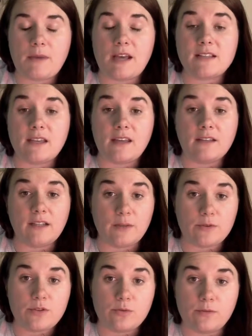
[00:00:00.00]
as a
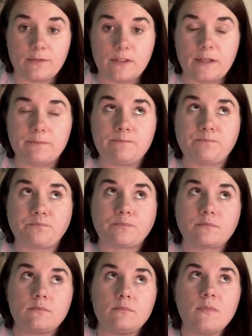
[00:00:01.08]
language tool for them.
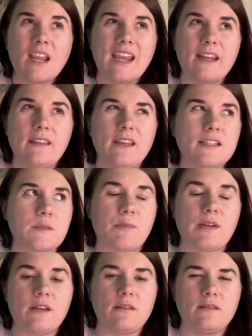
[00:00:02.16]
And I think it's
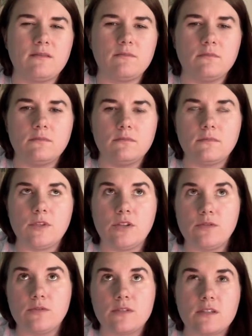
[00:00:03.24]
been
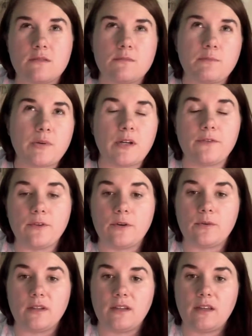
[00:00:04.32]
used pretty
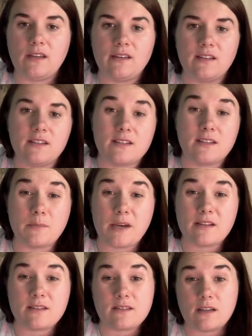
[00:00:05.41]
frequently, at least in the
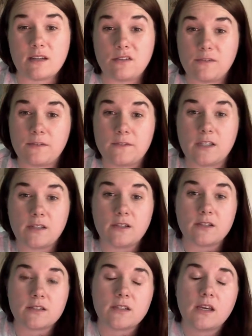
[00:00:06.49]
past 10 or 15
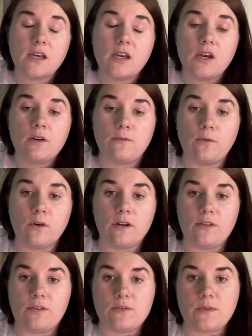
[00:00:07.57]
years, for
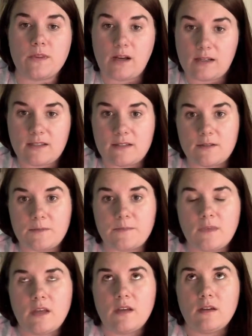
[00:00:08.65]
those with autism.
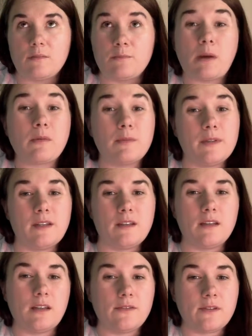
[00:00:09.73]
Probably
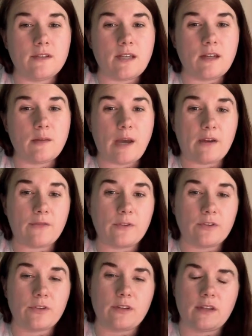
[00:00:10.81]
can even date it back
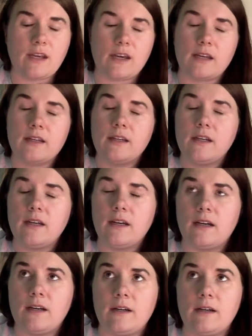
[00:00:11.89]
further than
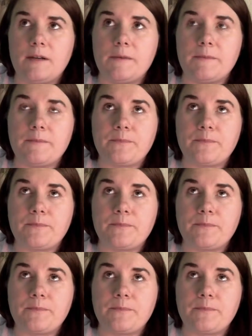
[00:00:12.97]
that.